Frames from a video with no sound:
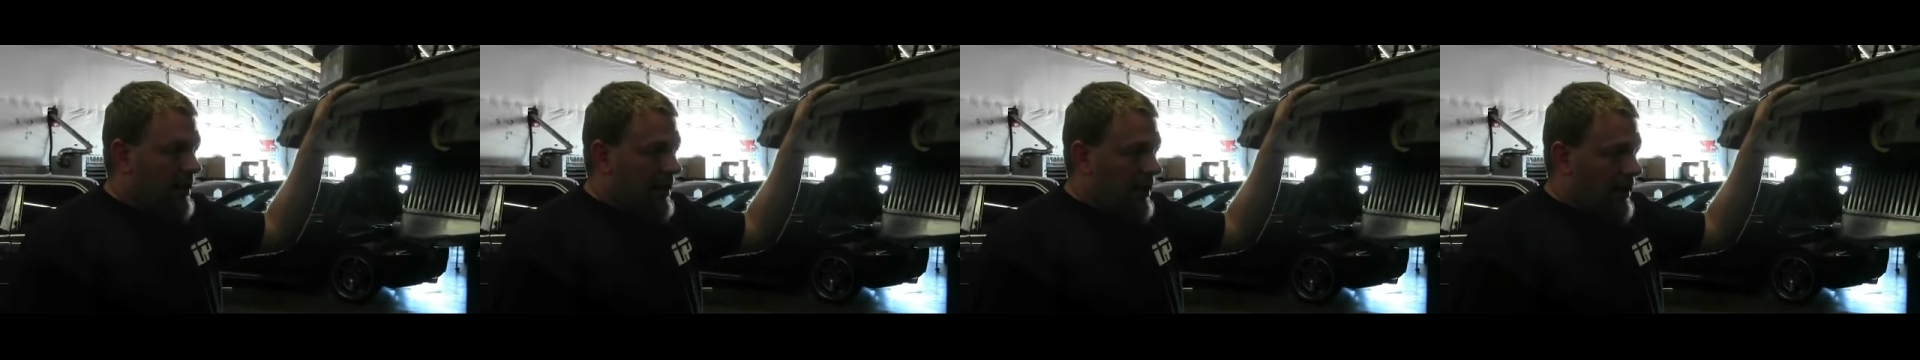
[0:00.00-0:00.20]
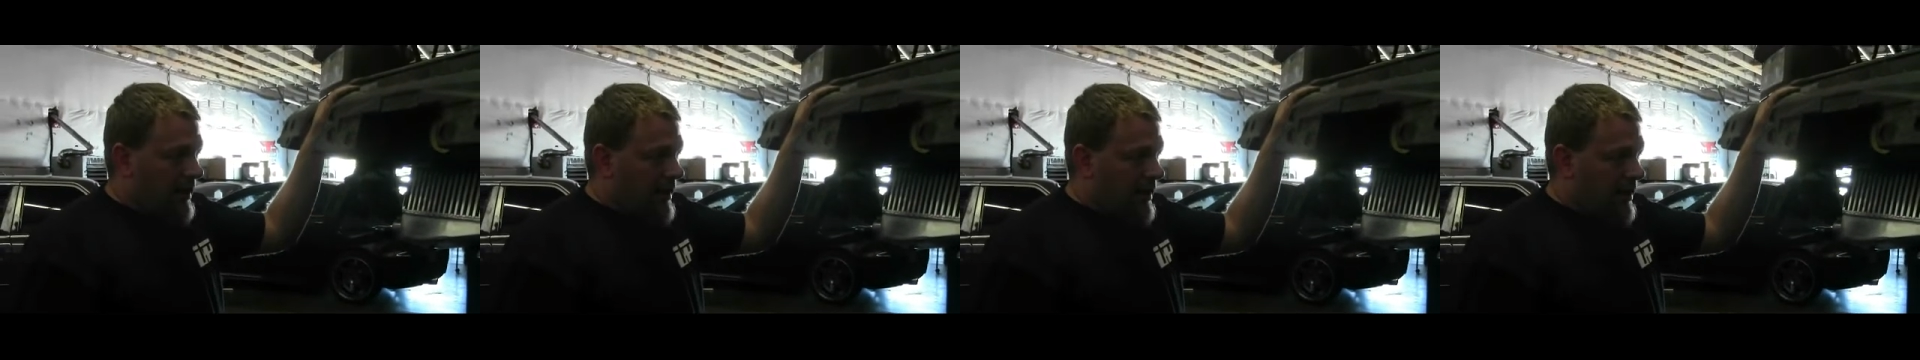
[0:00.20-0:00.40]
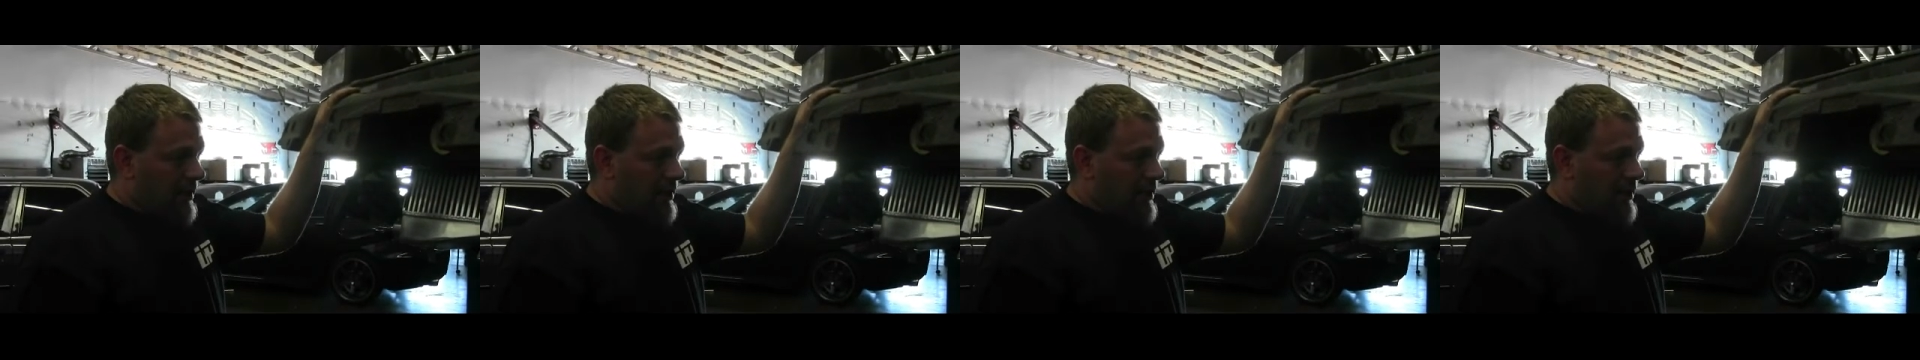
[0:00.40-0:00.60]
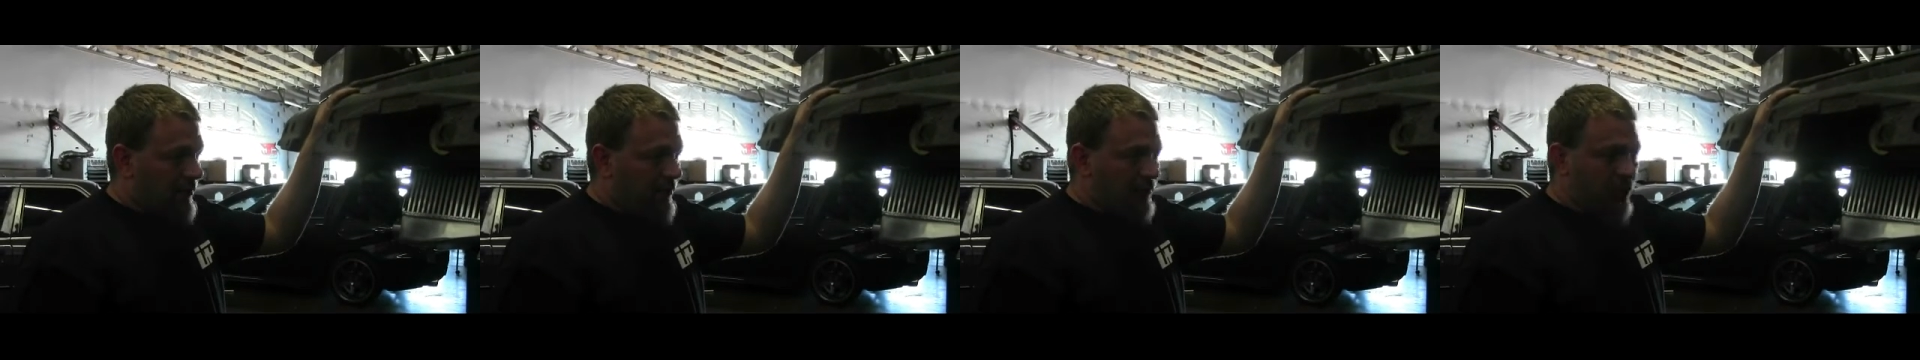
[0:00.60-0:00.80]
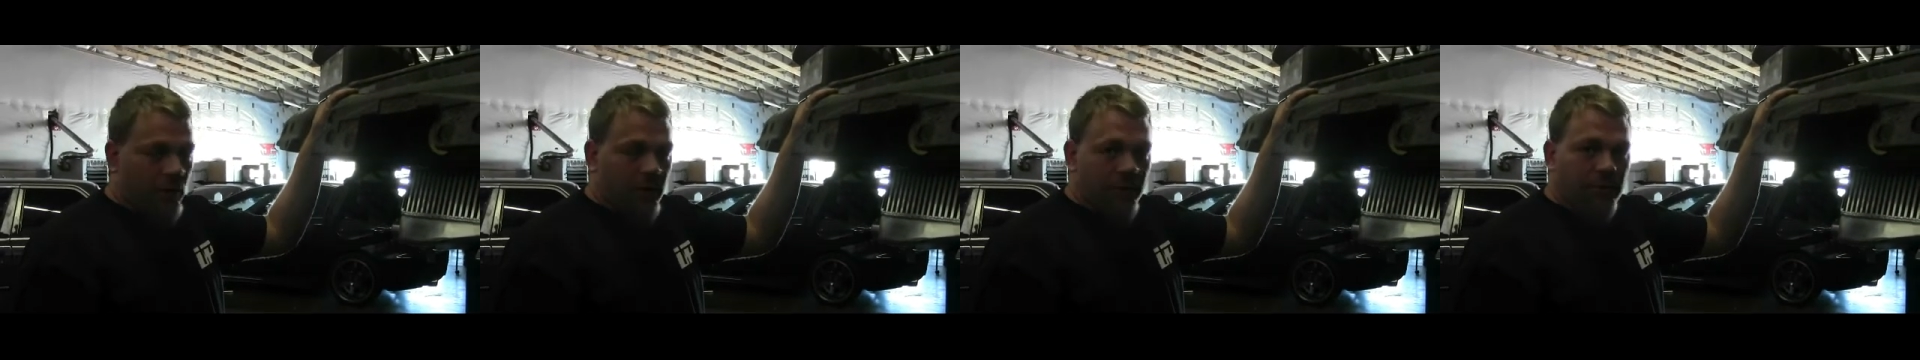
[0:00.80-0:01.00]

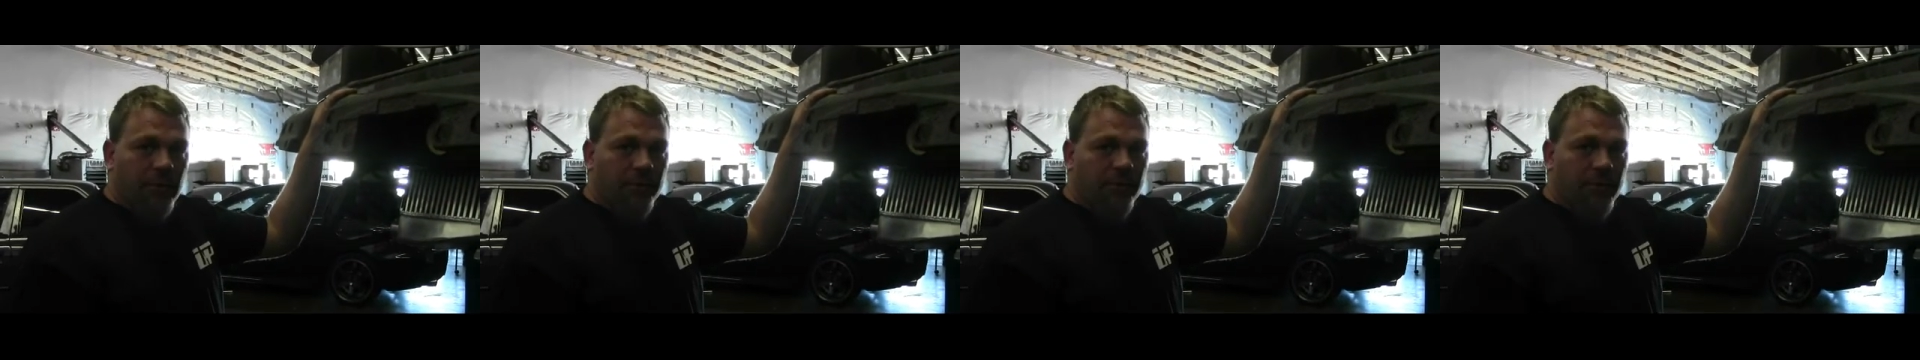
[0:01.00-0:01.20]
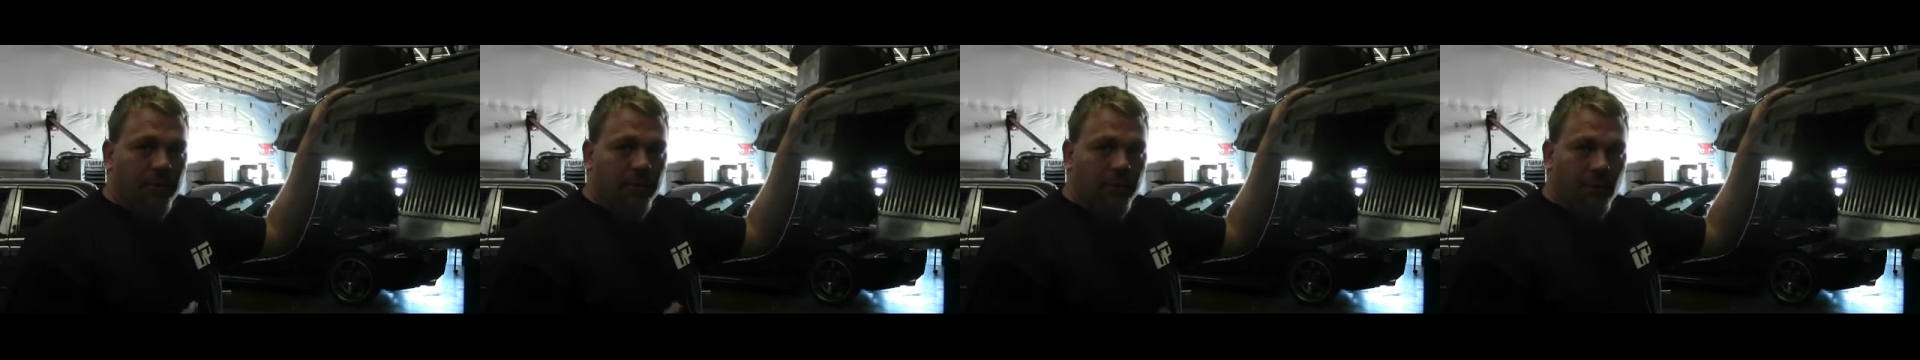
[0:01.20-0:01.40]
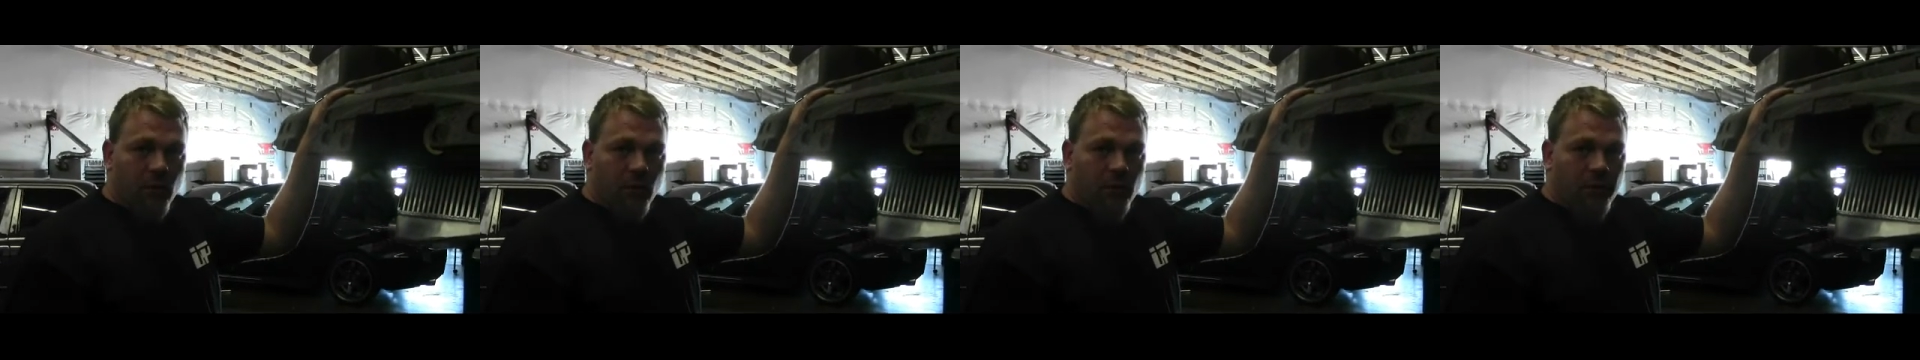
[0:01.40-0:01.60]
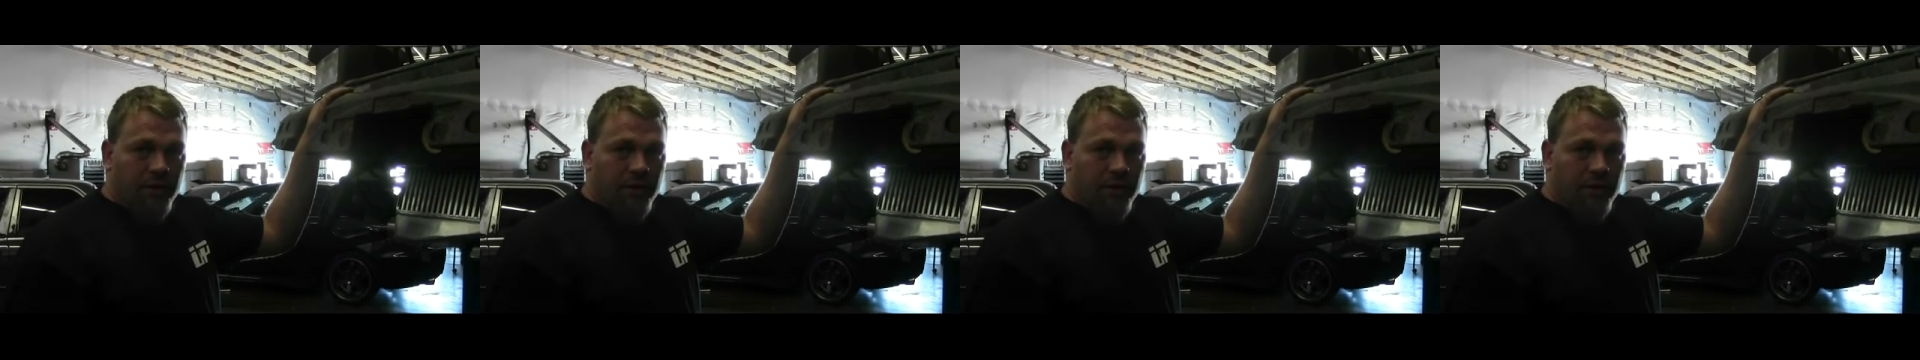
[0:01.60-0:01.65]
40mm bolt